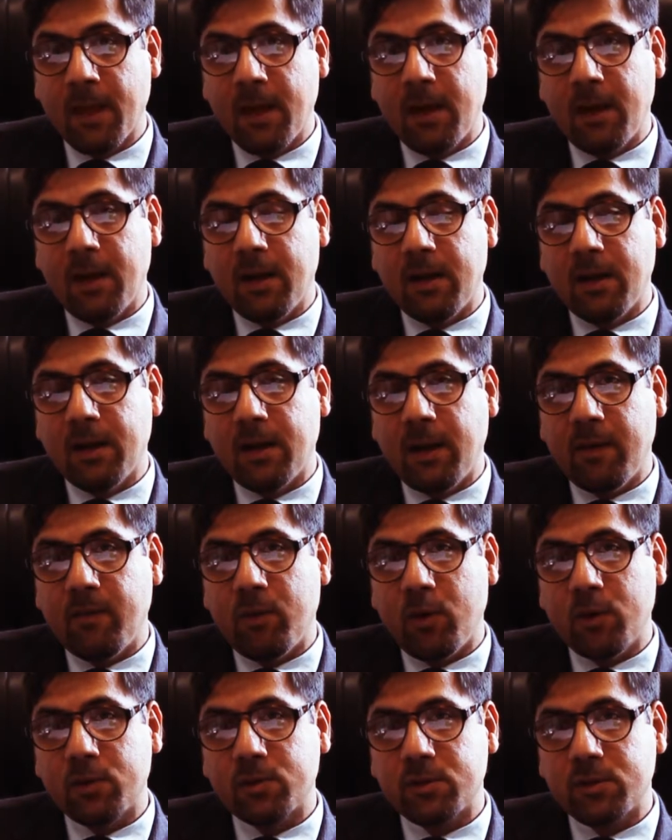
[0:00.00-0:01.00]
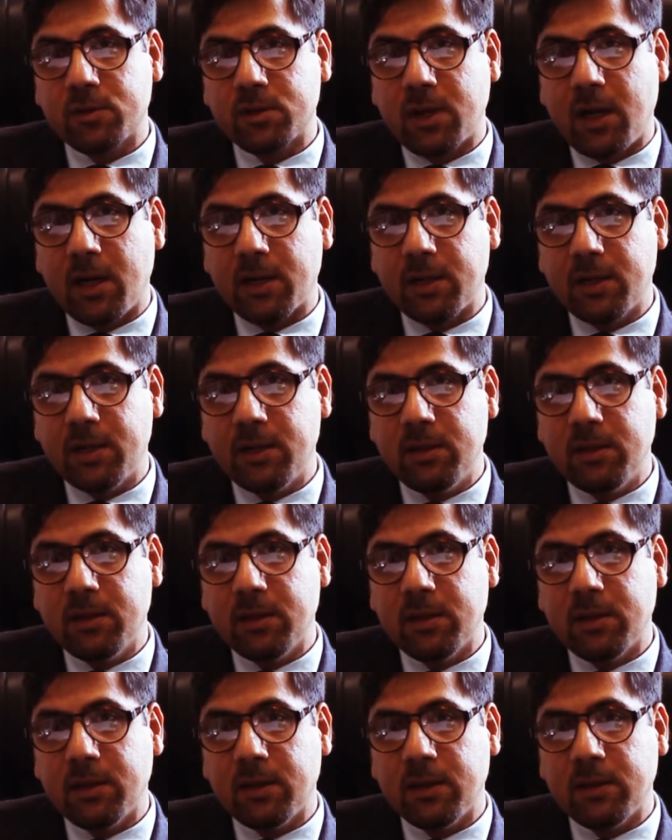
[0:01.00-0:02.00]
I've also started
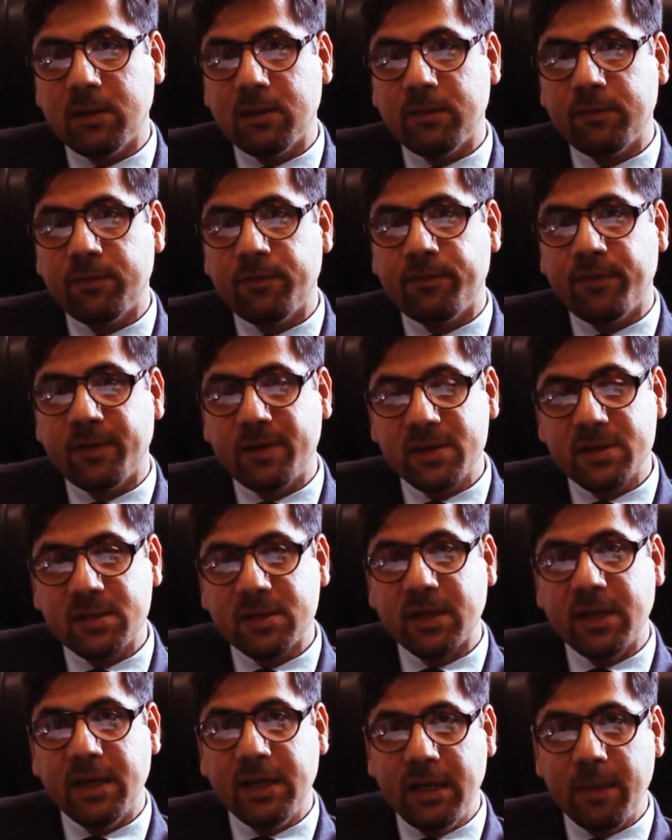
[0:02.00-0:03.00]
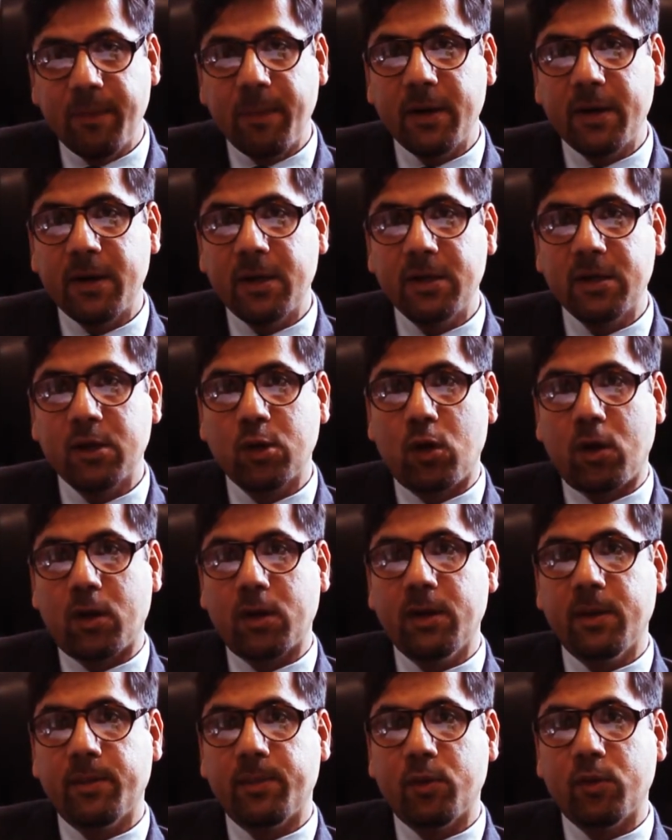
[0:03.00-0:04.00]
the first independent
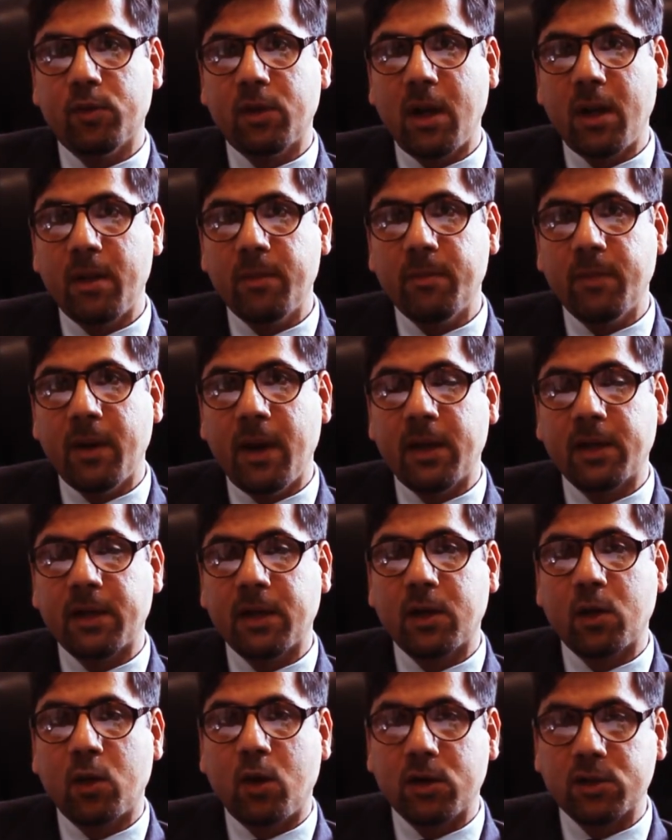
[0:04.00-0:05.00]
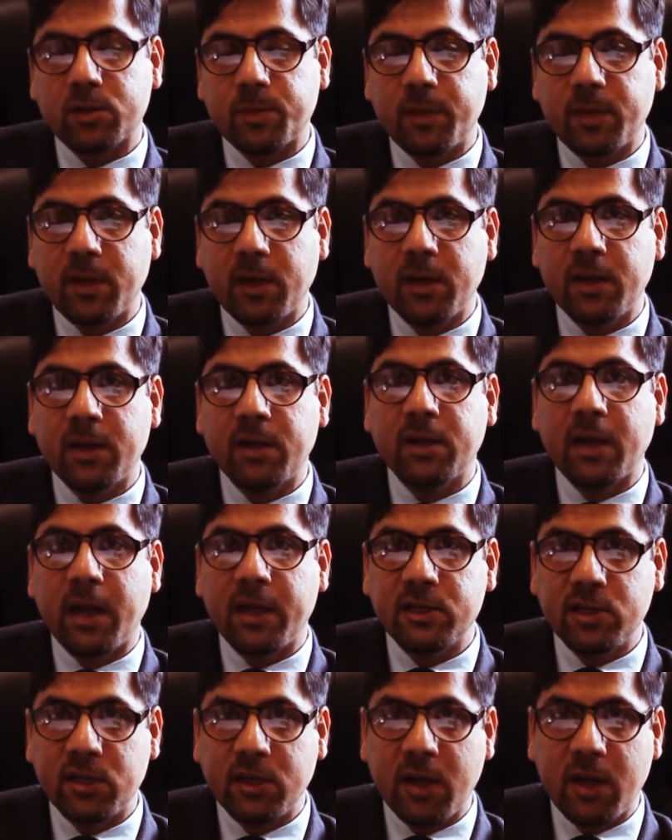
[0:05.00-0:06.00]
cochlear program at our hospital in
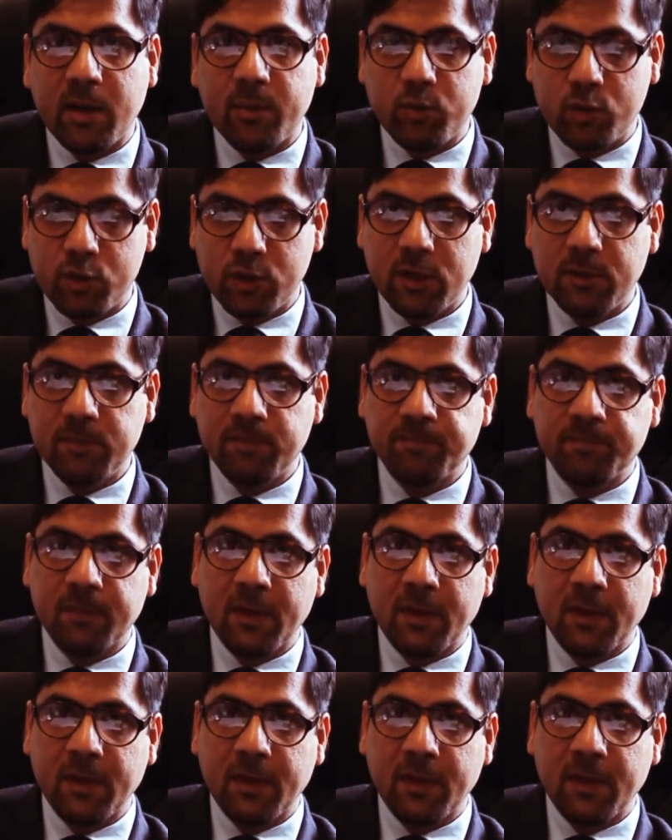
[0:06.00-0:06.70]
Nigeria, Abuja.